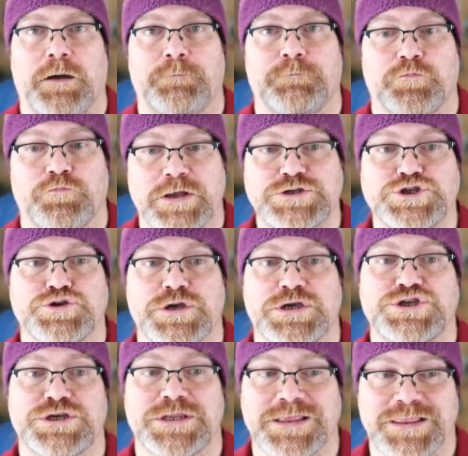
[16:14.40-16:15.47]

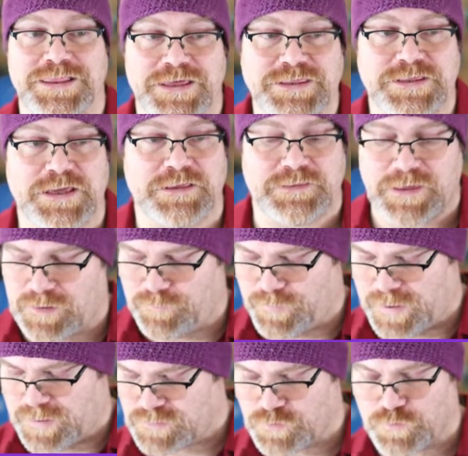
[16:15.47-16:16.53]
registration and listing
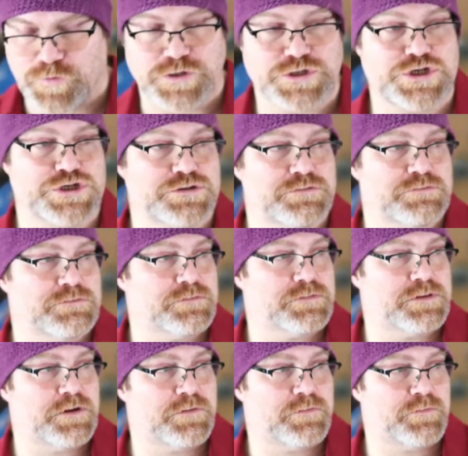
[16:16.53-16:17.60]
database, which is
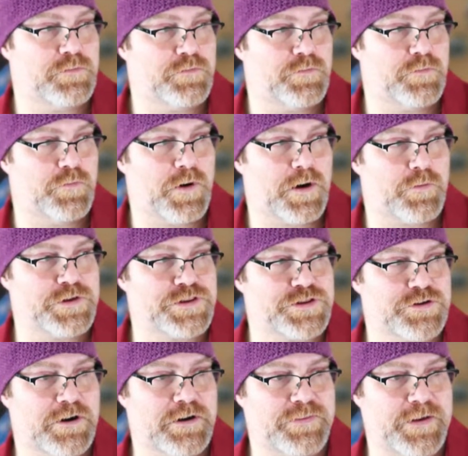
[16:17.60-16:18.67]
where we
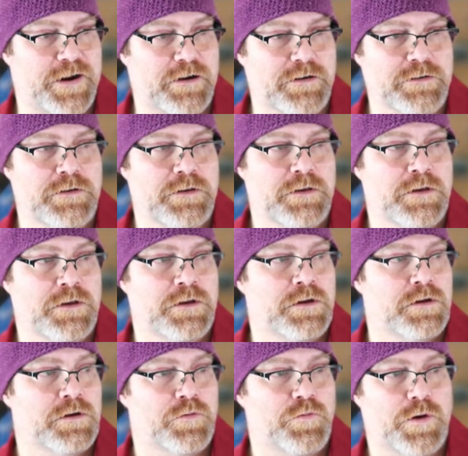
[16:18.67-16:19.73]
started there.
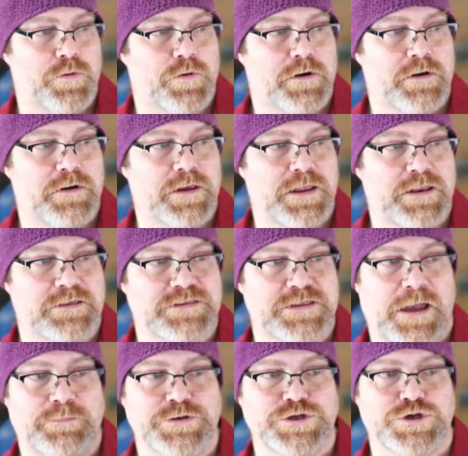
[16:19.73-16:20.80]
We were in
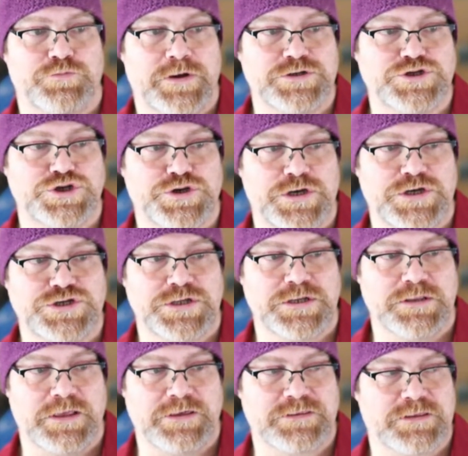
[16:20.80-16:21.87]
establishment registration
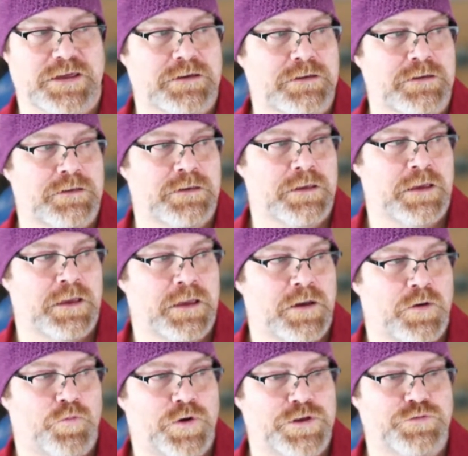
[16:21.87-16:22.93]
and listing.
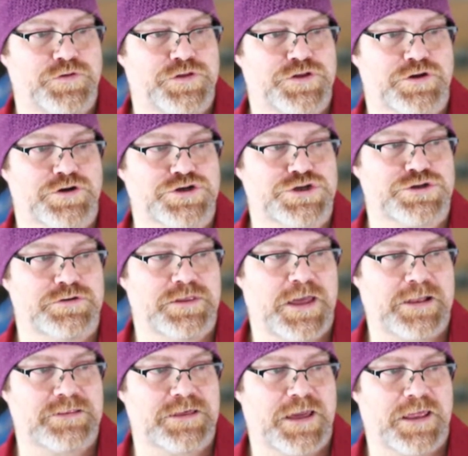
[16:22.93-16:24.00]
When you search through
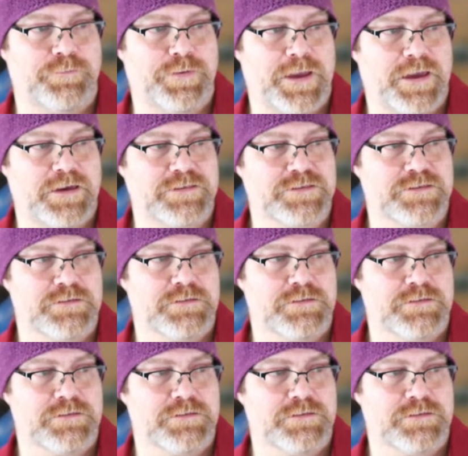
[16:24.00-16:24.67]
that database,